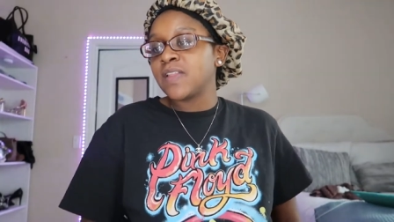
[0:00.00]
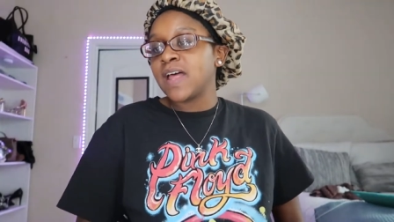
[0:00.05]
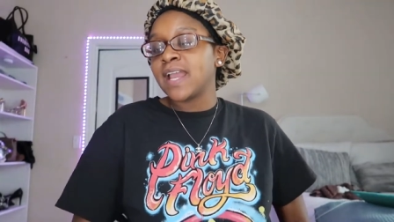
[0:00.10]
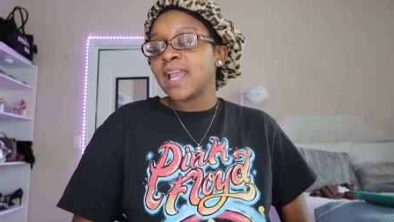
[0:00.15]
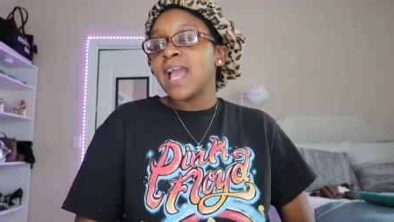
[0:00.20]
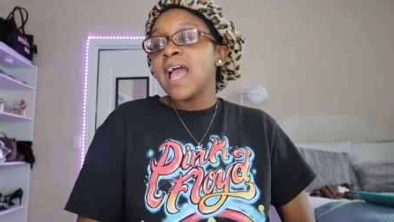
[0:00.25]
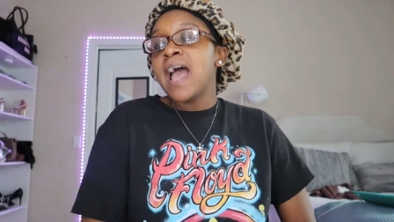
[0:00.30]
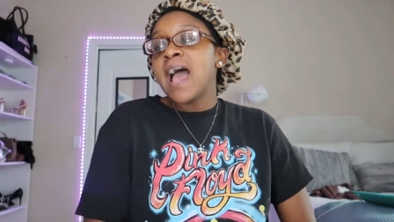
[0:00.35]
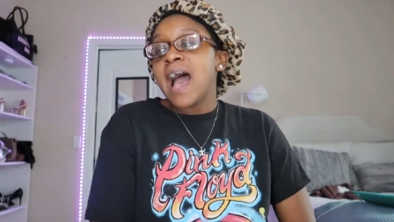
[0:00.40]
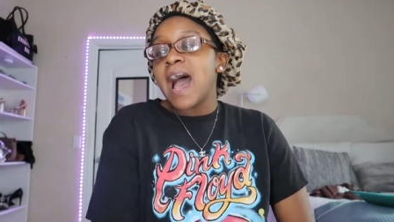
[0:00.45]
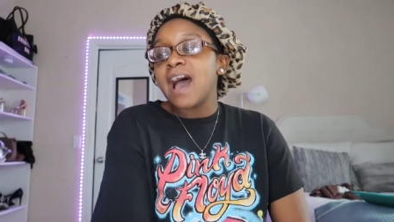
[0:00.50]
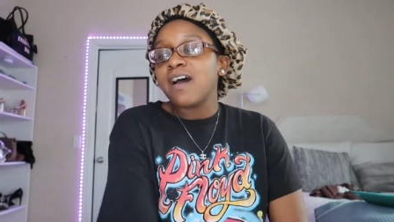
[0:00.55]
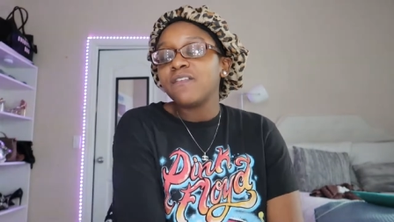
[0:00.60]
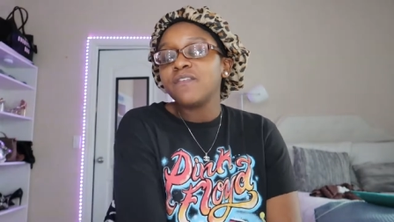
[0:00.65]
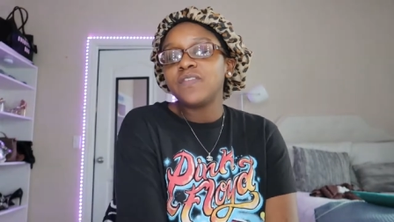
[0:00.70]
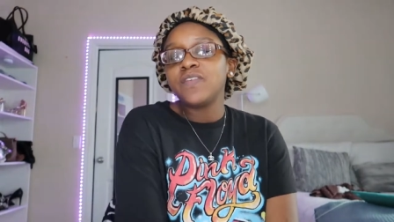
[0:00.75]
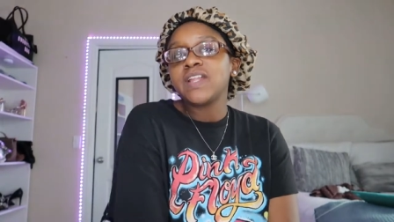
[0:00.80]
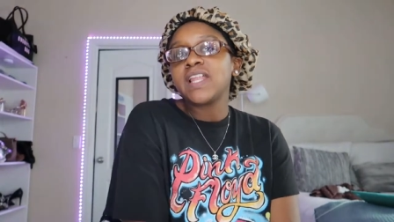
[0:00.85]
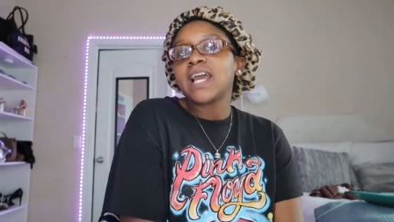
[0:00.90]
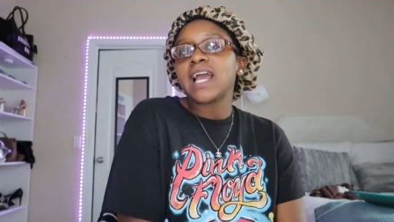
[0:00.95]
Like, I
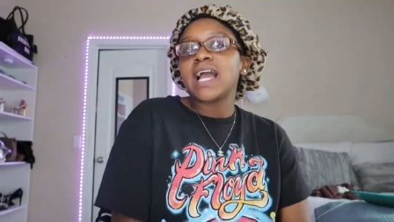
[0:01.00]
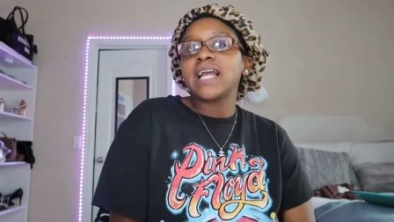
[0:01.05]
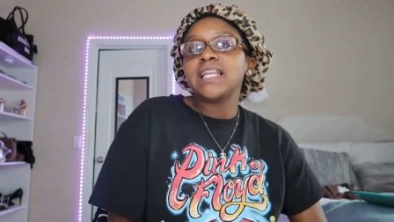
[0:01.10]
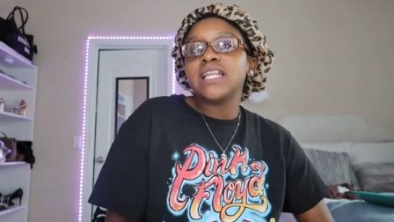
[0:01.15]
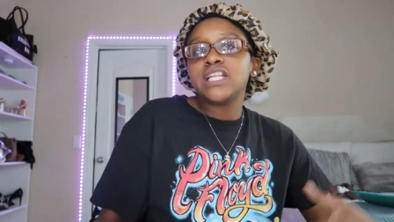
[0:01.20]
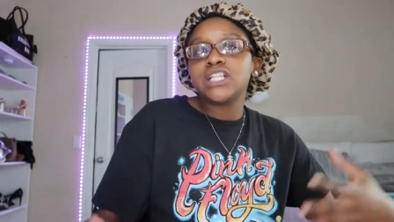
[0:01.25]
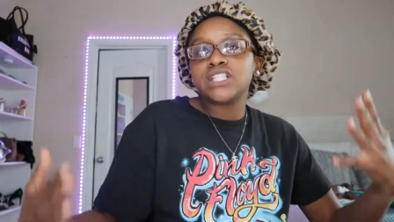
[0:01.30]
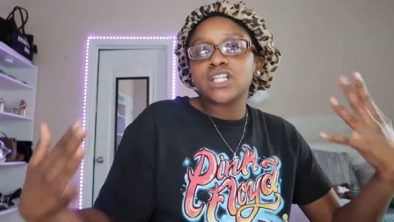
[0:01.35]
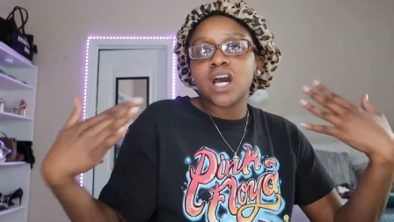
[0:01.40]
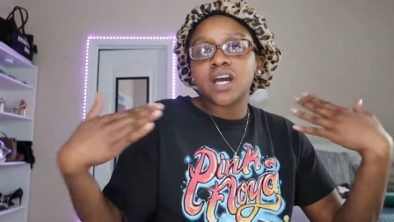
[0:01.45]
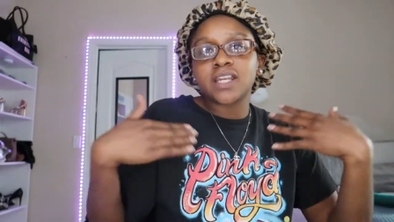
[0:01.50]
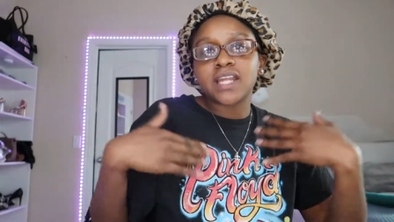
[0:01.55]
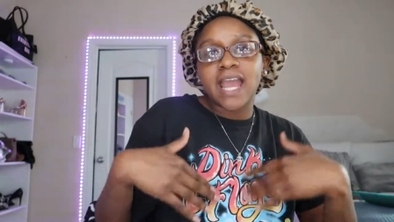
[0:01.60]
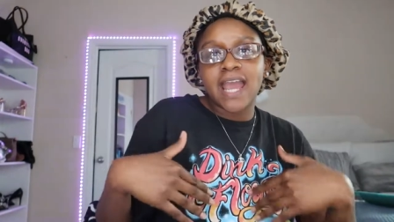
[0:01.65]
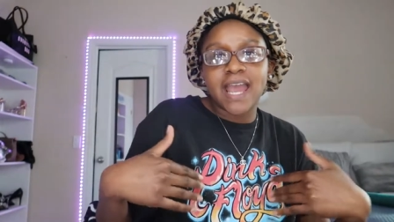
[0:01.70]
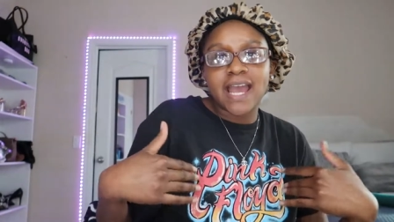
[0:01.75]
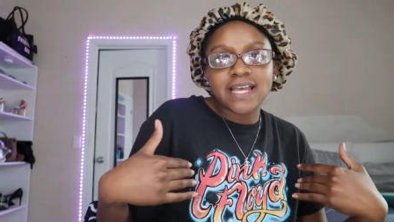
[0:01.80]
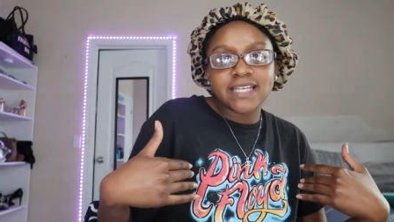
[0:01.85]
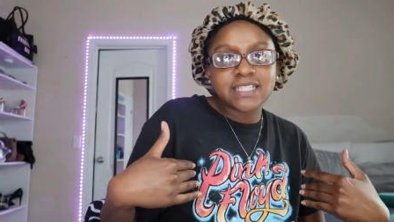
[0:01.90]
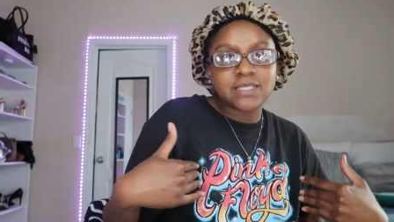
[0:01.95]
feel like I need y'all to
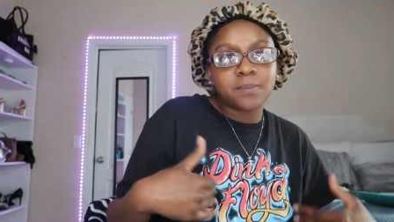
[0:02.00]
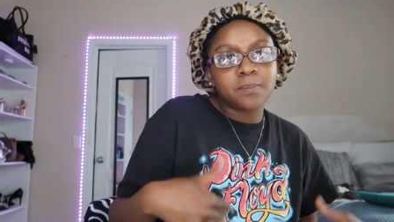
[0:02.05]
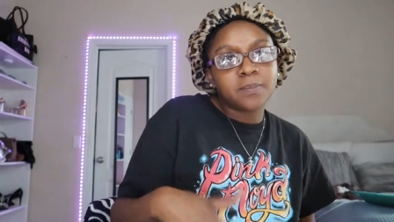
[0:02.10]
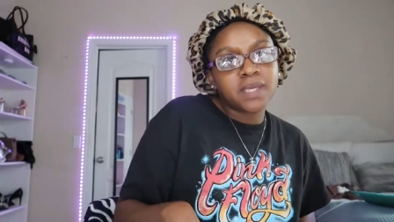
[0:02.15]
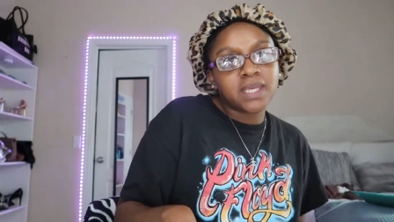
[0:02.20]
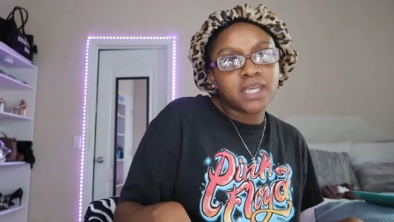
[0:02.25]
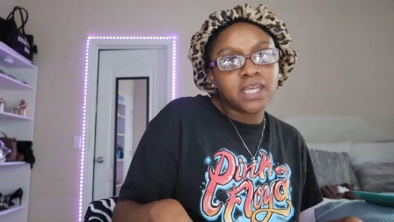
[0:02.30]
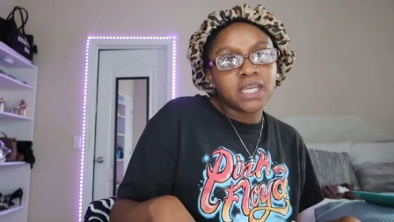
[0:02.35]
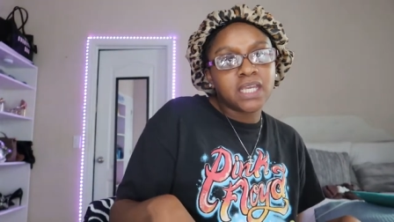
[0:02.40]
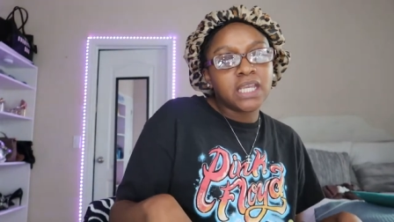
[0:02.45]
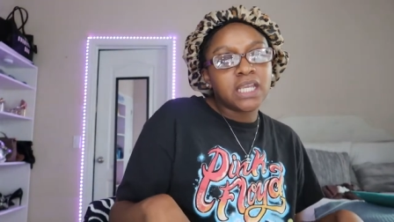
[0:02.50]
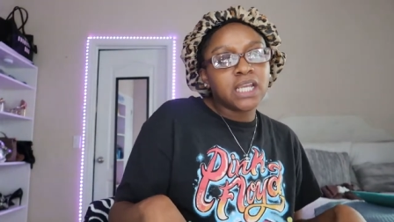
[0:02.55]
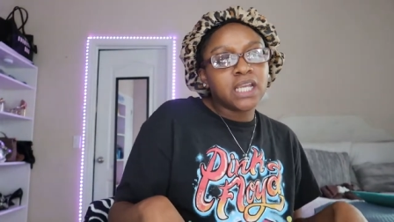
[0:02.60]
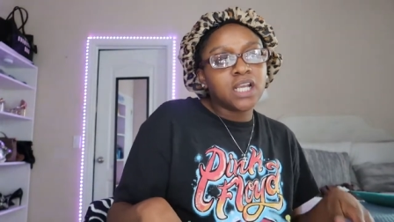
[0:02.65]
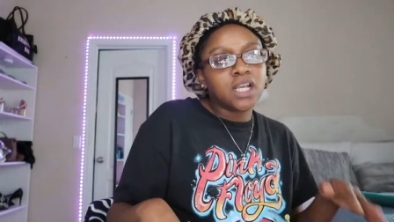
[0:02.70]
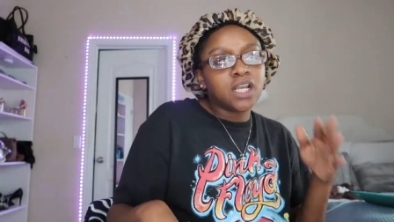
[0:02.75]
ask me